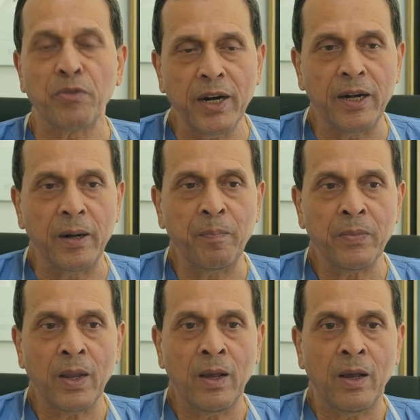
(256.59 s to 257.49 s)
trained,
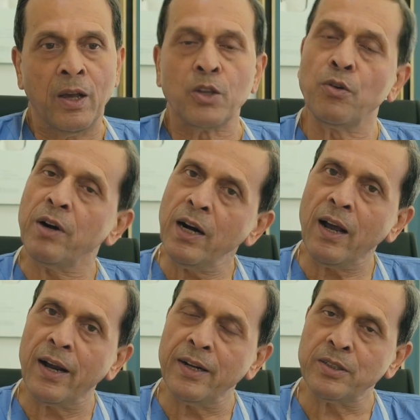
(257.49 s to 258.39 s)
you
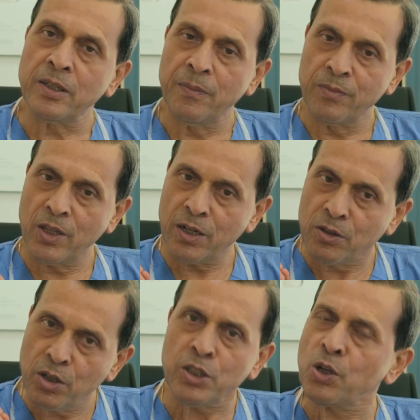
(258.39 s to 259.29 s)
realize that
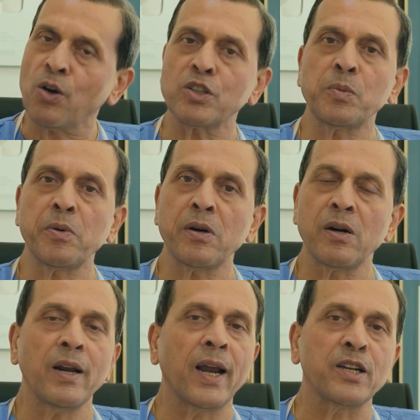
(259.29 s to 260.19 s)
this hospital
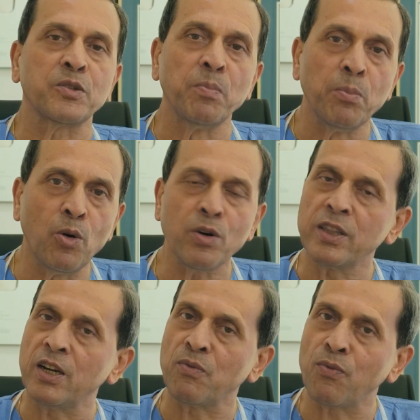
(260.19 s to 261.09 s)
has more
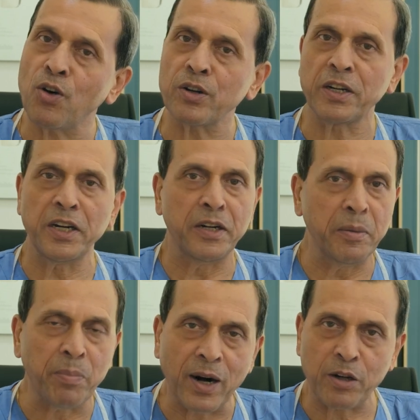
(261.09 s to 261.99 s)
than 40
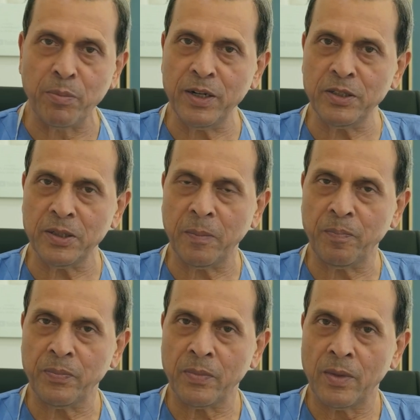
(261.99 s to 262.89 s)
departments
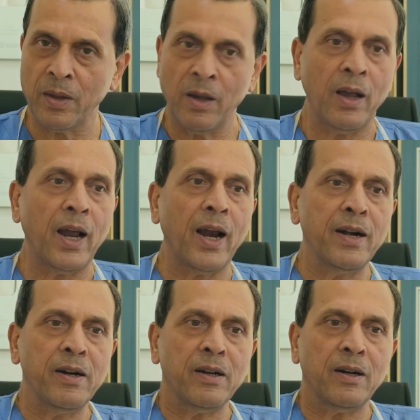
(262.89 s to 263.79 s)

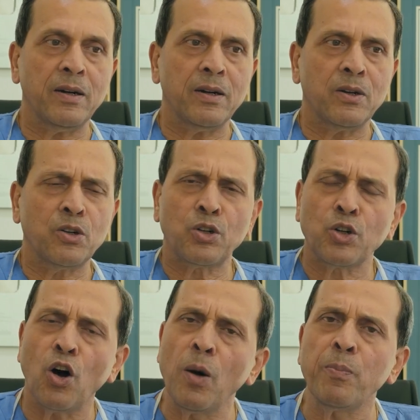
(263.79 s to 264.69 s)
and
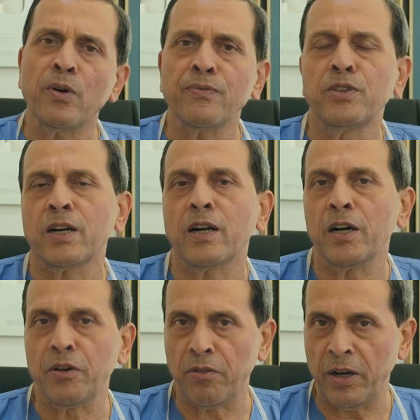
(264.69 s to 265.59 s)
top of the
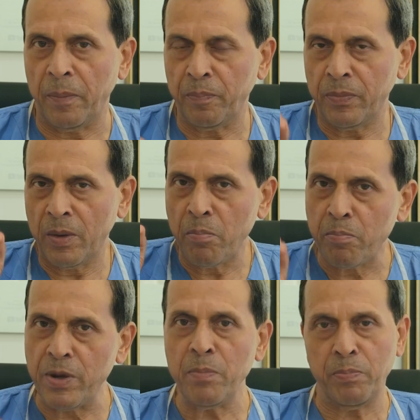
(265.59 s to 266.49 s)
country
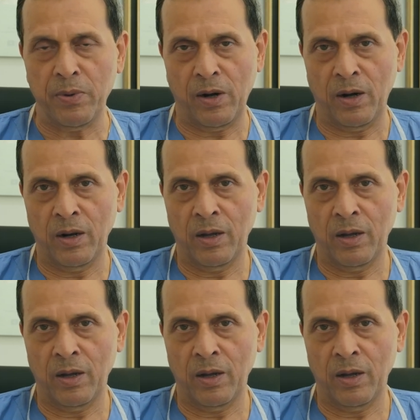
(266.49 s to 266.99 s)
people